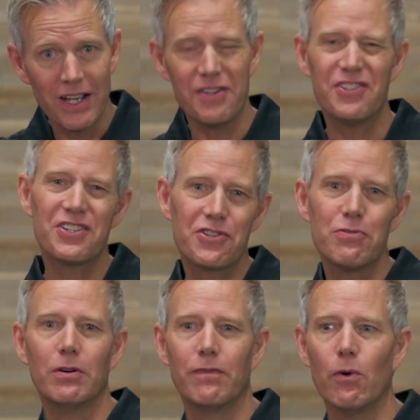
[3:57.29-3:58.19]
And just
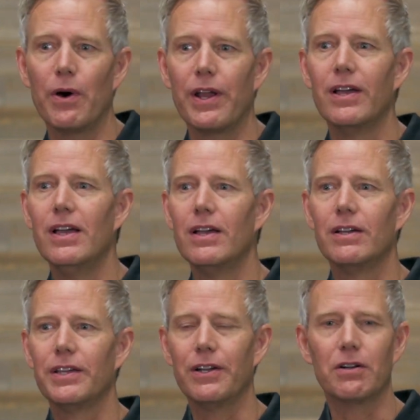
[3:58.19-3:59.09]
to avoid,
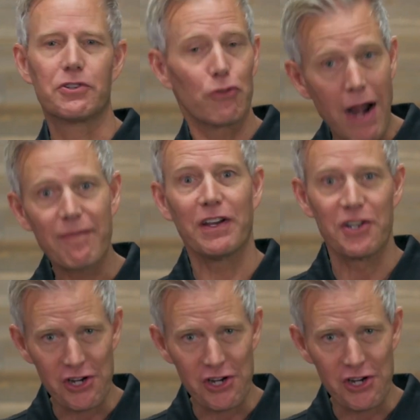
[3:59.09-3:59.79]
you know, traffic